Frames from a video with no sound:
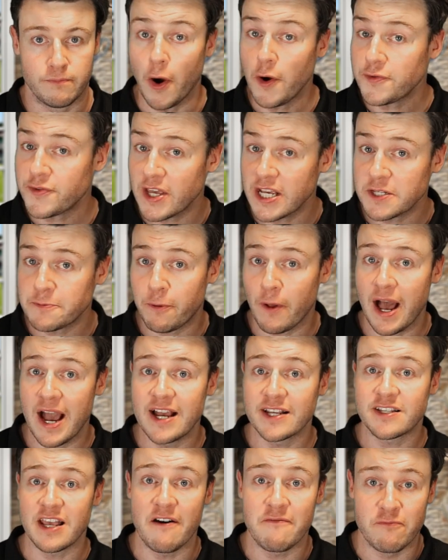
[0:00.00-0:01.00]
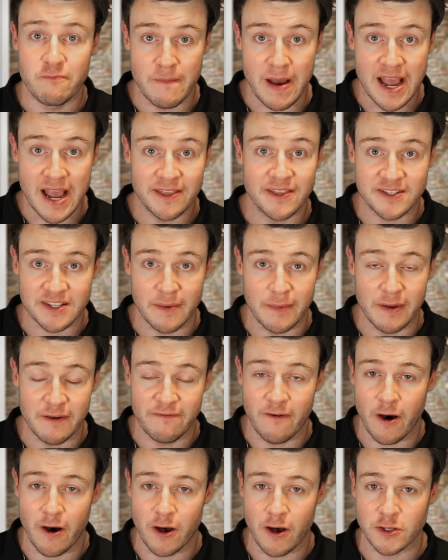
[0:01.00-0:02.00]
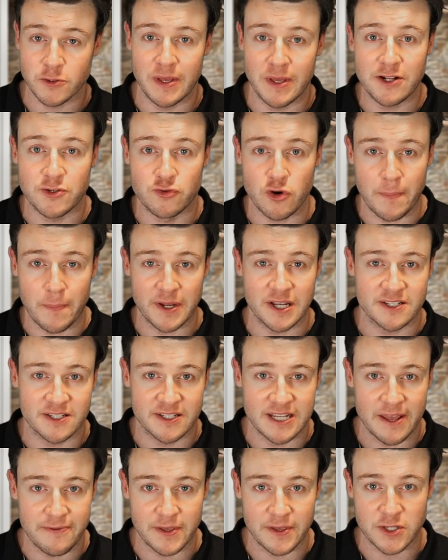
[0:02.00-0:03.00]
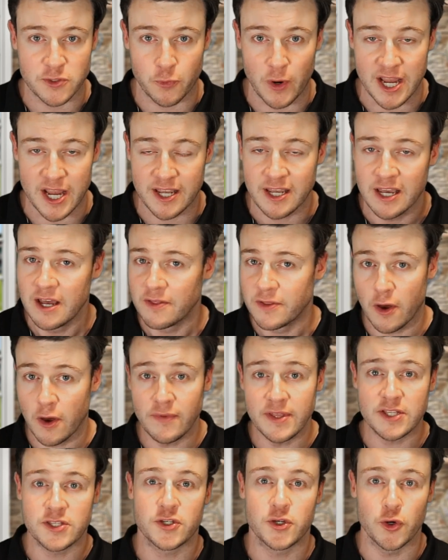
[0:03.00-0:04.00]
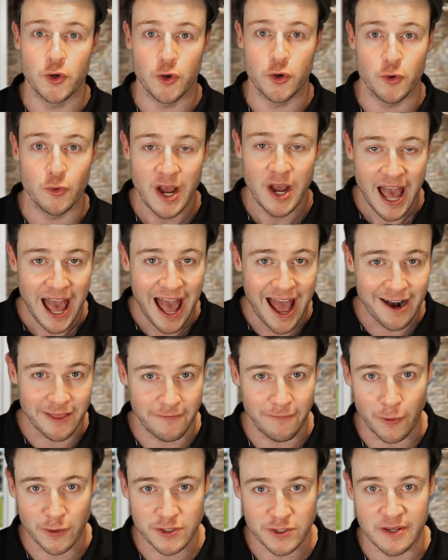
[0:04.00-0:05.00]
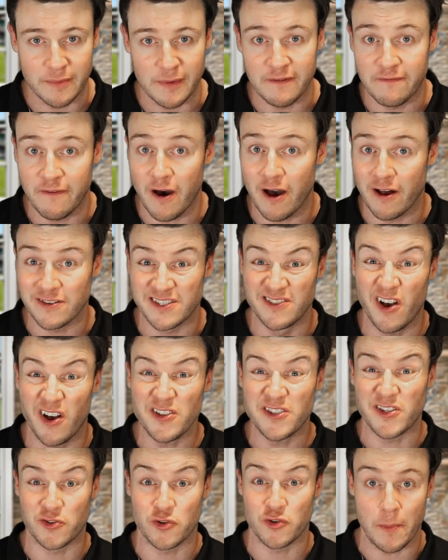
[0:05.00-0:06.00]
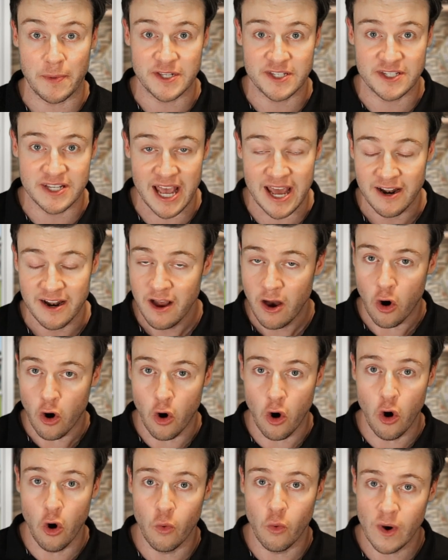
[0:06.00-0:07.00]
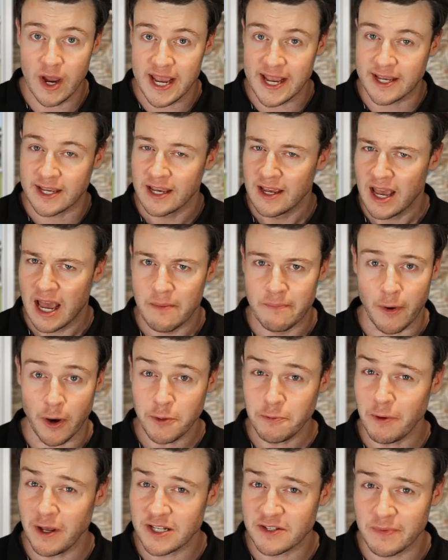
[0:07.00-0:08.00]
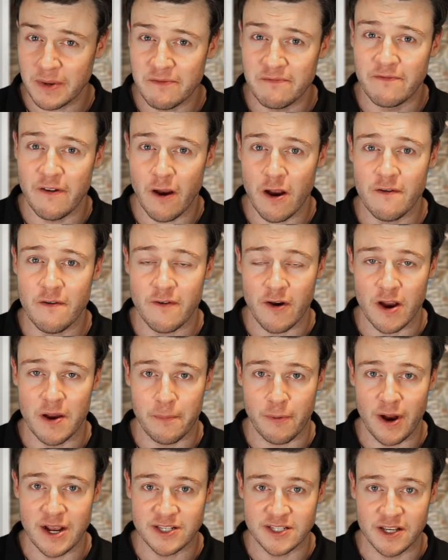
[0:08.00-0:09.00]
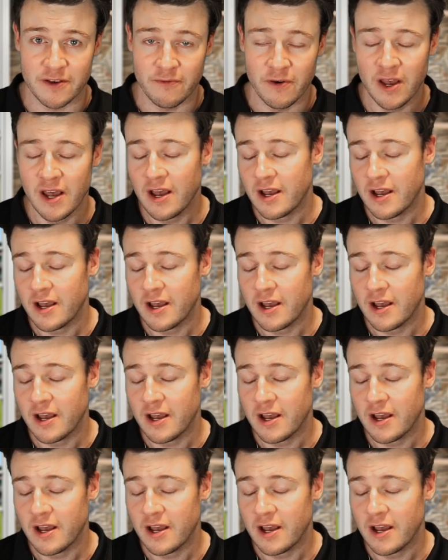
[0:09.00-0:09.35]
Both these players have made the semifinals without dropping a set this week, the only two out of the four semifinals not to drop a set all week, and both players have been very, very impressive.